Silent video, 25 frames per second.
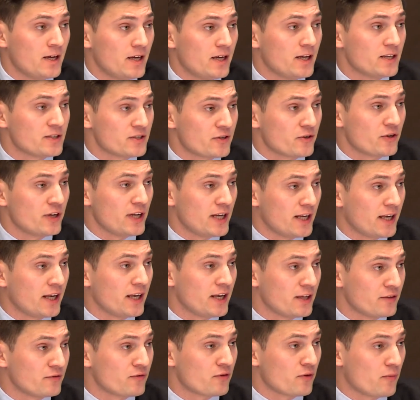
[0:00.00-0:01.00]
It's a really
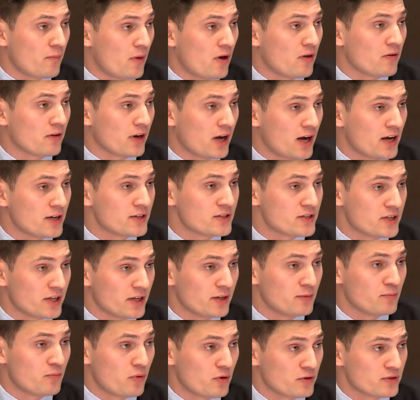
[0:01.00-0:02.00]
hint from our country
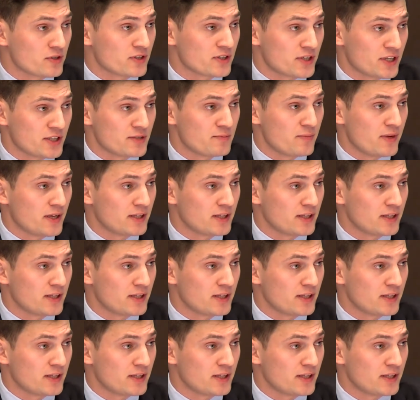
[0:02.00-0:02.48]
imposing such